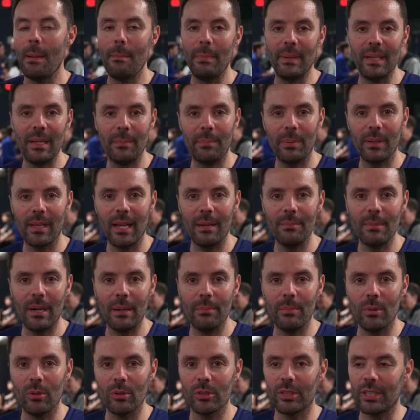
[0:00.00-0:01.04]
manipulate my
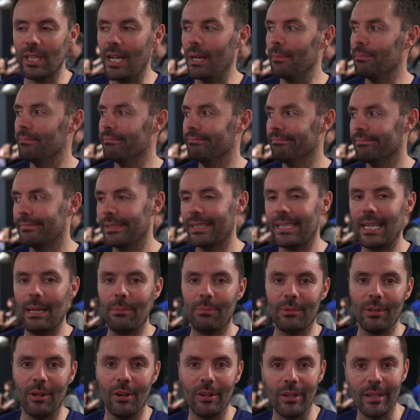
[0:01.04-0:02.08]
ball shape to
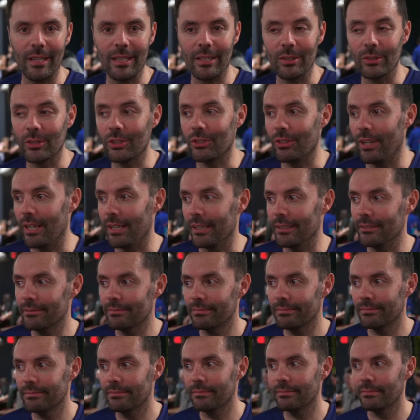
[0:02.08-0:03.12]
keep doing it a little straighter.
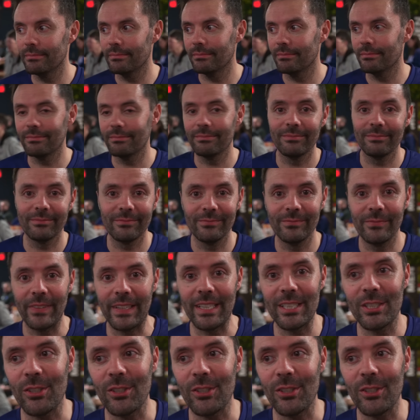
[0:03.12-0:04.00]
Fingers